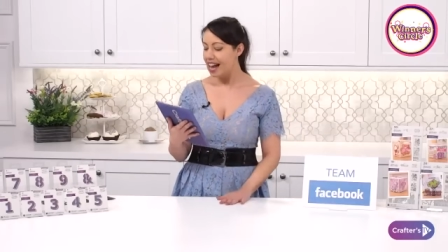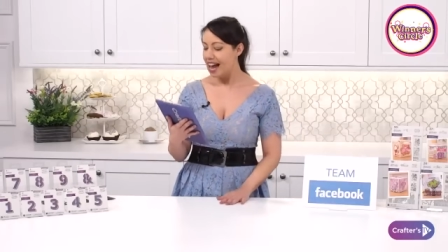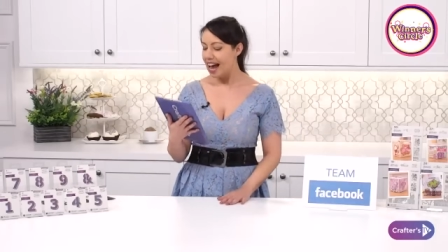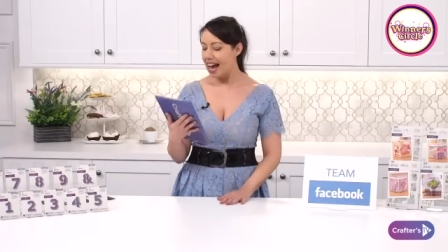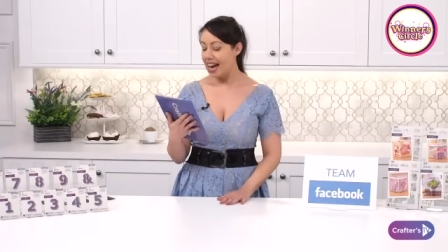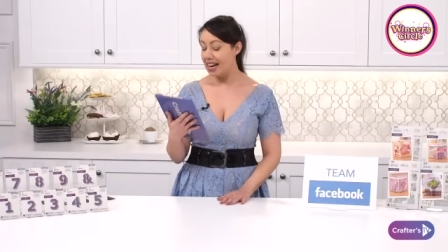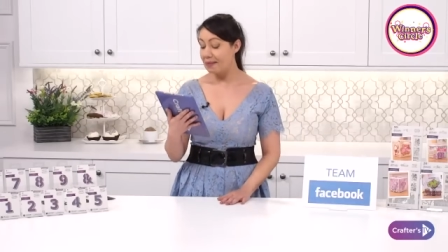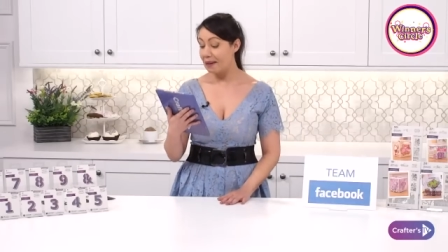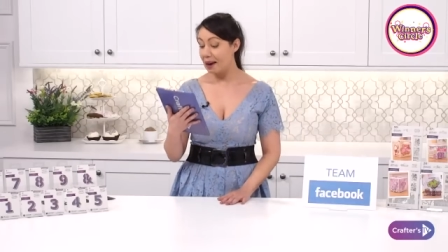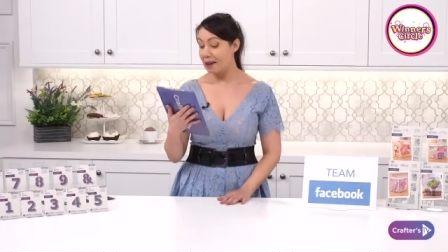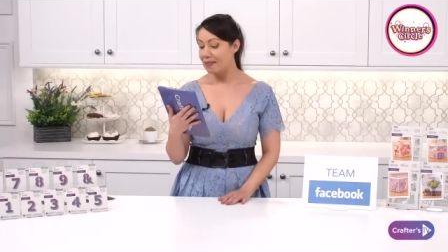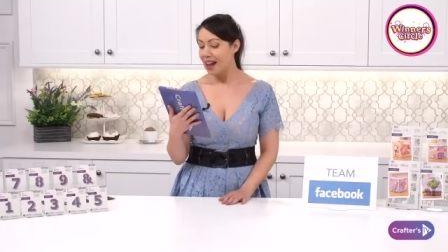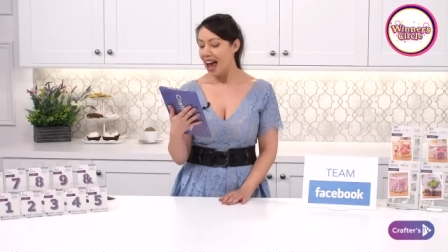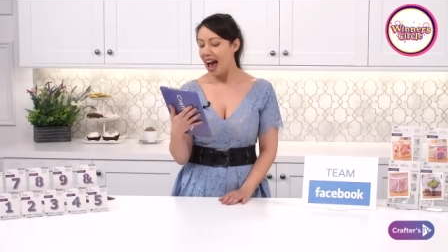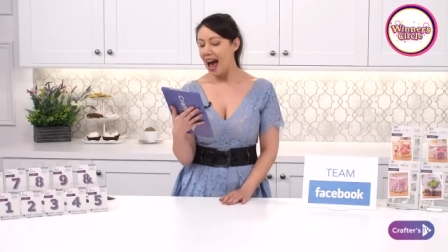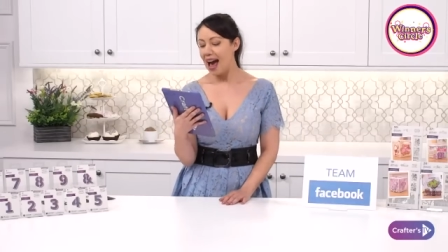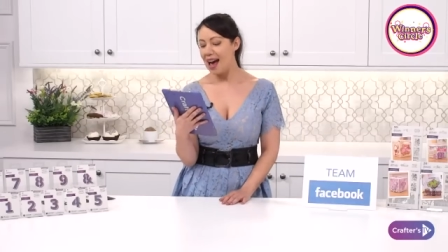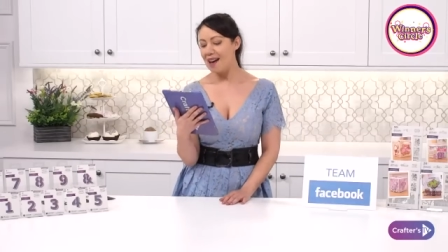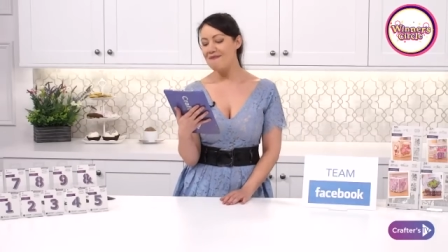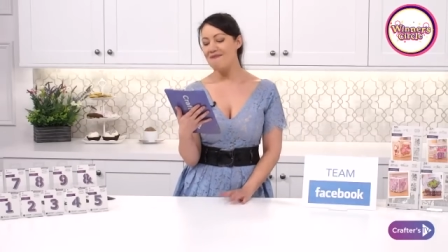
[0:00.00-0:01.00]
Anyway,
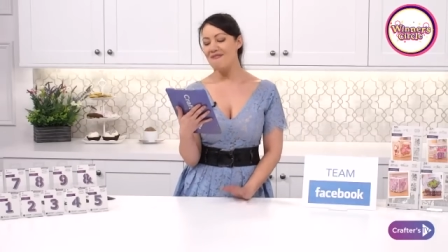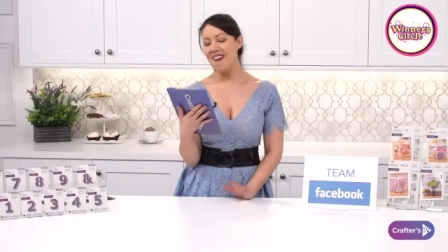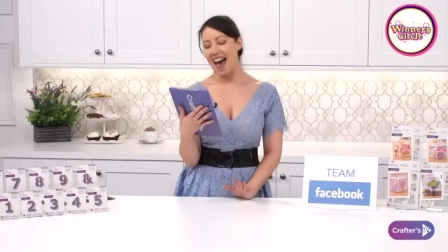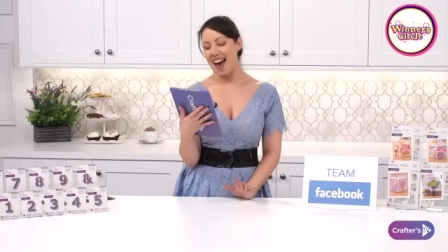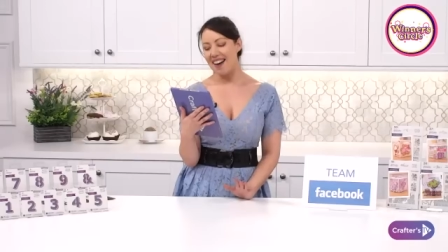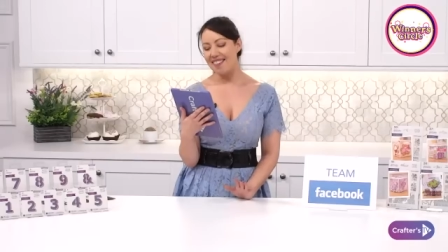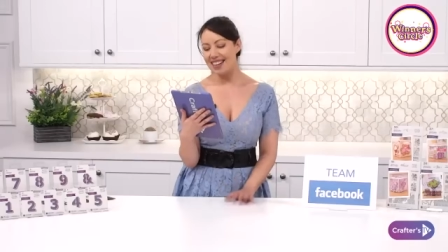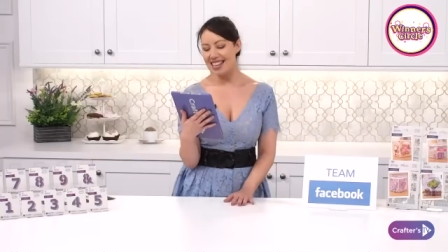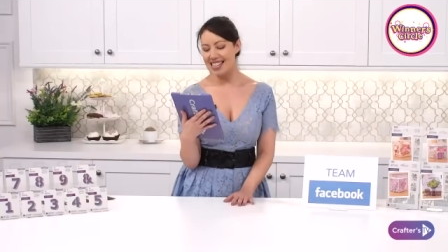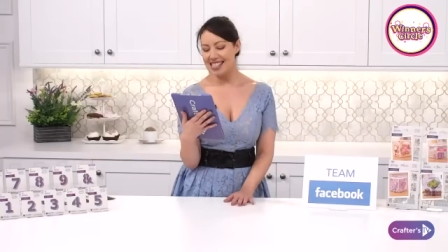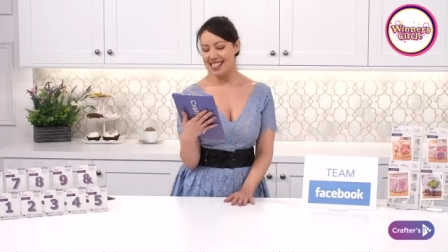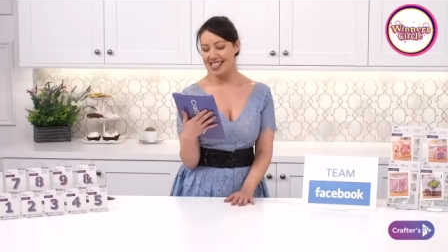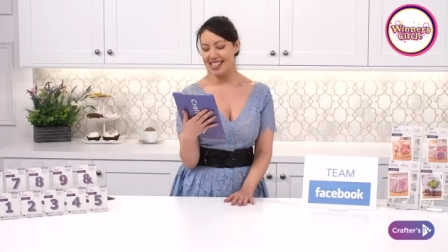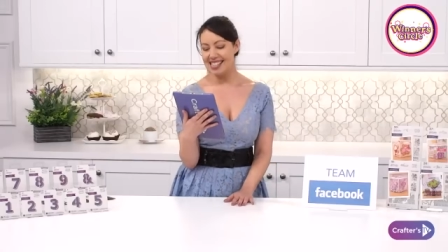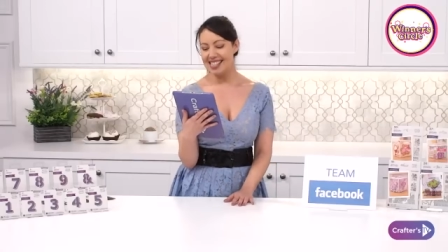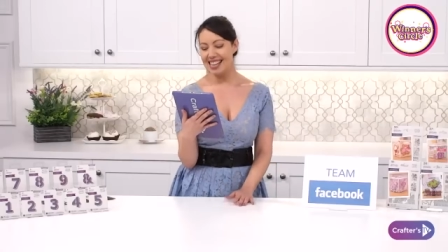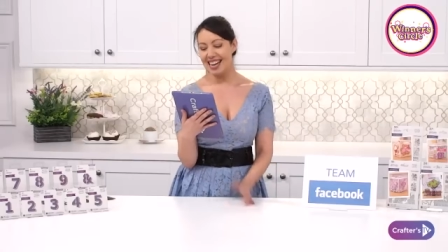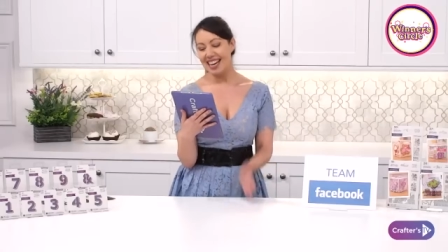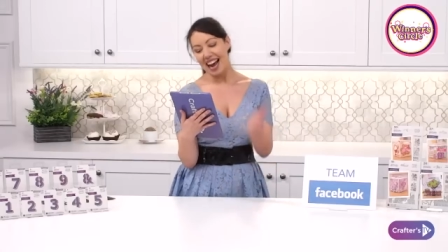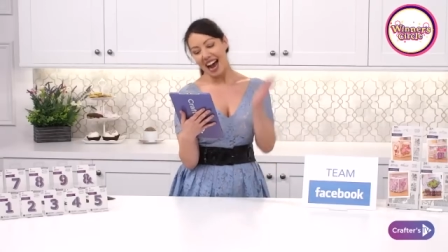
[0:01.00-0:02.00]
Mary's
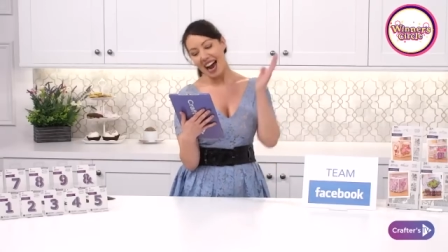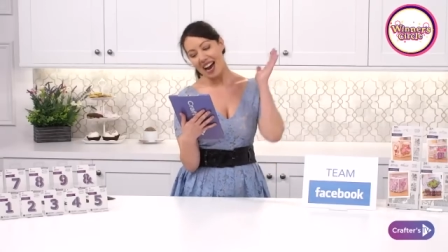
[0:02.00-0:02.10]
in saying,